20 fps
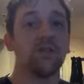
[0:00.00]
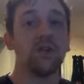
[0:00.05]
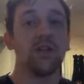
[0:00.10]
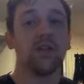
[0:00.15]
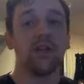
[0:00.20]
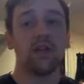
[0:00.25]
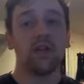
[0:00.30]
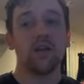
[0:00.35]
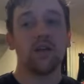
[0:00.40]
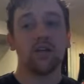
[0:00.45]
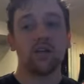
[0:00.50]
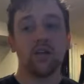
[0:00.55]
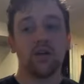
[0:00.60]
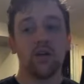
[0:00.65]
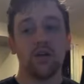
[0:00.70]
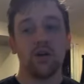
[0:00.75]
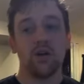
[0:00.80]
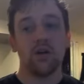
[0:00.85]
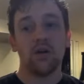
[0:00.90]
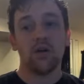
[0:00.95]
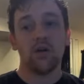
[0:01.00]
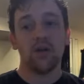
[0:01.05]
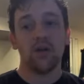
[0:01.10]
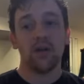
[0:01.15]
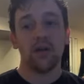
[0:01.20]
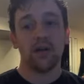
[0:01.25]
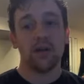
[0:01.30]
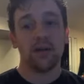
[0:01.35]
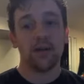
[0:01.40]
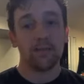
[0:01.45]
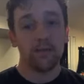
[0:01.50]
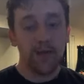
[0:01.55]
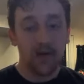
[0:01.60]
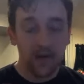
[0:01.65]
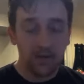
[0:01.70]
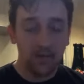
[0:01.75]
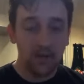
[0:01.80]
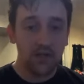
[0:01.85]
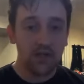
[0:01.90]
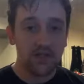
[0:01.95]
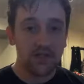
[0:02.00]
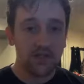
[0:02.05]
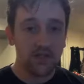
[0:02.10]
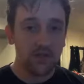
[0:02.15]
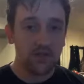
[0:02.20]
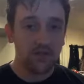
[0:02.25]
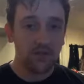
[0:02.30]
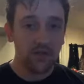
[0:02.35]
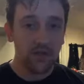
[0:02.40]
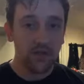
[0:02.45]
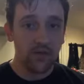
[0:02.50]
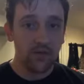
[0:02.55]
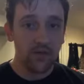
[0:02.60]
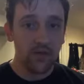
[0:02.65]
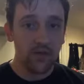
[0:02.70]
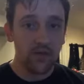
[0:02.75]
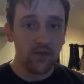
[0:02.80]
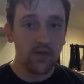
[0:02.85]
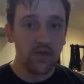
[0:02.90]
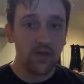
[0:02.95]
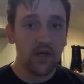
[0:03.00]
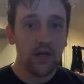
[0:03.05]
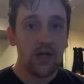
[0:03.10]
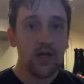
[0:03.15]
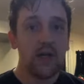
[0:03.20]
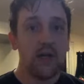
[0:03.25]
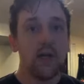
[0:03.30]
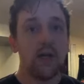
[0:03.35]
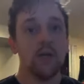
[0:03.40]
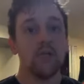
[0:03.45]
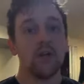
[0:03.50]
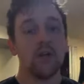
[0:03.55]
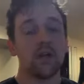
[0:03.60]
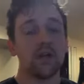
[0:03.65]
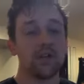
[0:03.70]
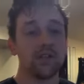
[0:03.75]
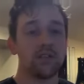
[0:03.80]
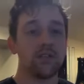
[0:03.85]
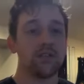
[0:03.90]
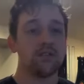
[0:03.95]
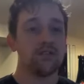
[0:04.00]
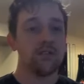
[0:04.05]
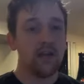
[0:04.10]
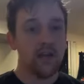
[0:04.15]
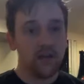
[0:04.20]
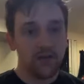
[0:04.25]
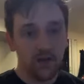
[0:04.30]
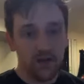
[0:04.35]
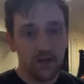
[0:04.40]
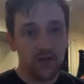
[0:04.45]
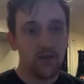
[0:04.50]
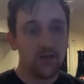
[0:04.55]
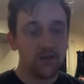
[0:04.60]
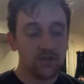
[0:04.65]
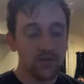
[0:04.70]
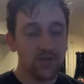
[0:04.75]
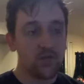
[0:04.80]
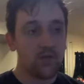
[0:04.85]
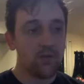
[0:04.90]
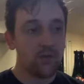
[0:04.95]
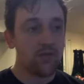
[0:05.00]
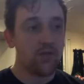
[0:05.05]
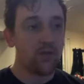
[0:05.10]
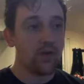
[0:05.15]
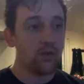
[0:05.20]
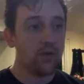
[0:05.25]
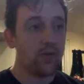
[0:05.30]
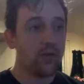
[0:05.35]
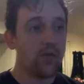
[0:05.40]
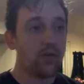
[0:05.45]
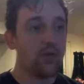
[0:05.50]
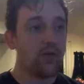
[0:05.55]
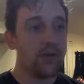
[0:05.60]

what they like to call uh, compatibilistic free will, because they kind of use the word free will.